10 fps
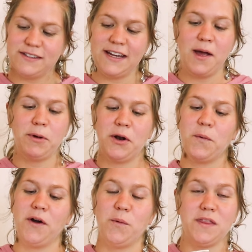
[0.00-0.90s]
today I'm gonna
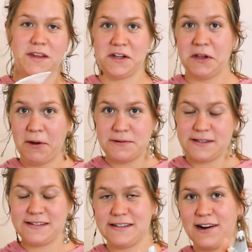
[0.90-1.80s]
work with the closed
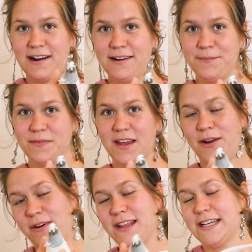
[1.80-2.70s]
star.
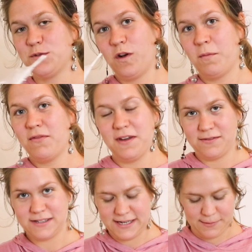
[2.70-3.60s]
It really is one of my
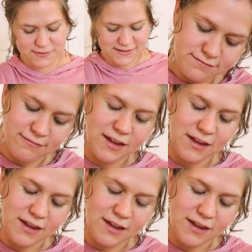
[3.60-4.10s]
favorite tips.